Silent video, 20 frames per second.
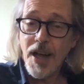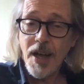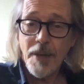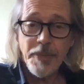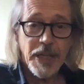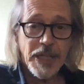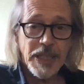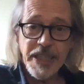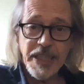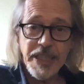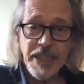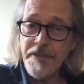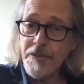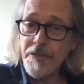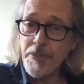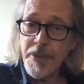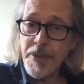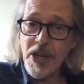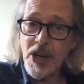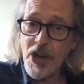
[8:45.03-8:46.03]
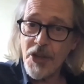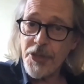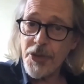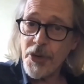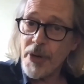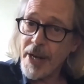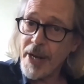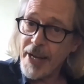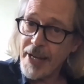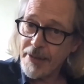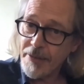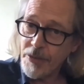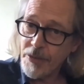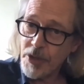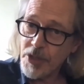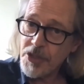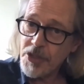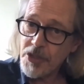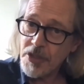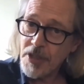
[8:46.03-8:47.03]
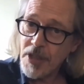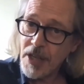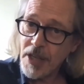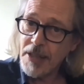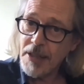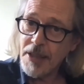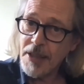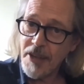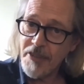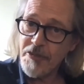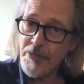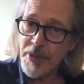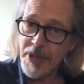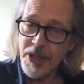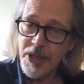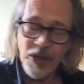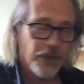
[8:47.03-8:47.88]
I'm going to leave B. Arthur out of this. I love B.